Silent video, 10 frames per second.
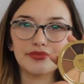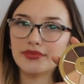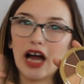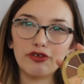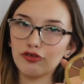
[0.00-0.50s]

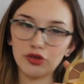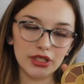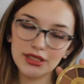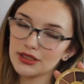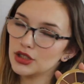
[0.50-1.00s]
Not for
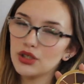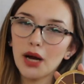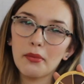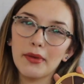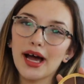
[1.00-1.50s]
40. You
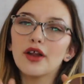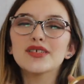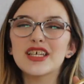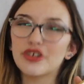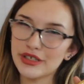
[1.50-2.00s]
got, I know
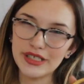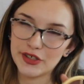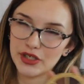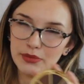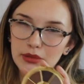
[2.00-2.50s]
it's like
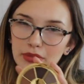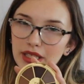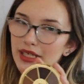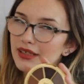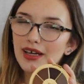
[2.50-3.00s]
36 or something,
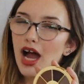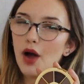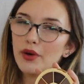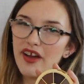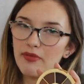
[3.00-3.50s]
but like,
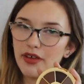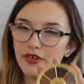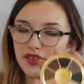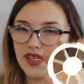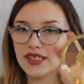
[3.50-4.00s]
I would never pay
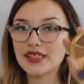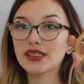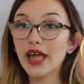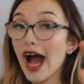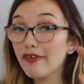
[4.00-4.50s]
36.
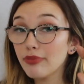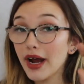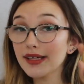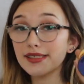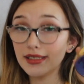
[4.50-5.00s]
The half
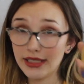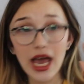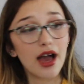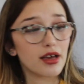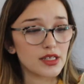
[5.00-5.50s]
price,
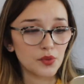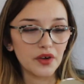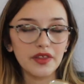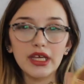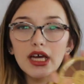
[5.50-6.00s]
yeah, it's
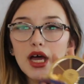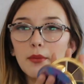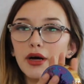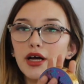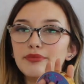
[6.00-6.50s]
worth it.
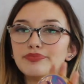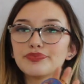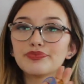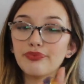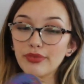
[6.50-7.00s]
But
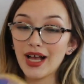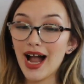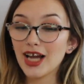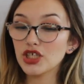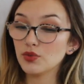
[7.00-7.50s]

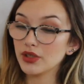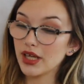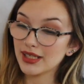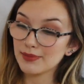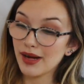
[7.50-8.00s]
I actually really
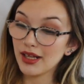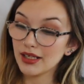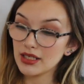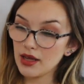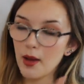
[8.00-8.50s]
like this
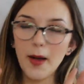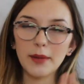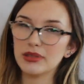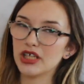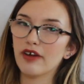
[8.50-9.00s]
palette,
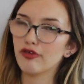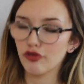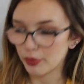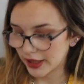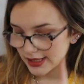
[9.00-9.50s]
but not for
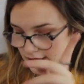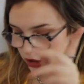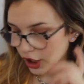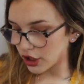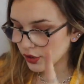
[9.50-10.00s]
full price.
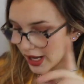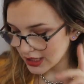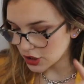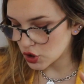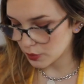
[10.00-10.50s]
Tarte, you
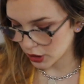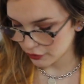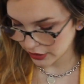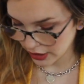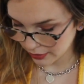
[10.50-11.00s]
asking too much
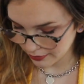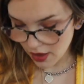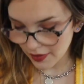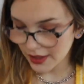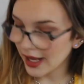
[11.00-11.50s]
for that.
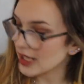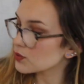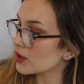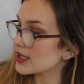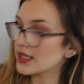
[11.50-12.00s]
The
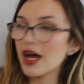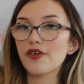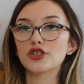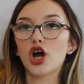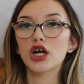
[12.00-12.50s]
next one is
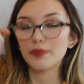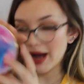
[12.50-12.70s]
another Tarte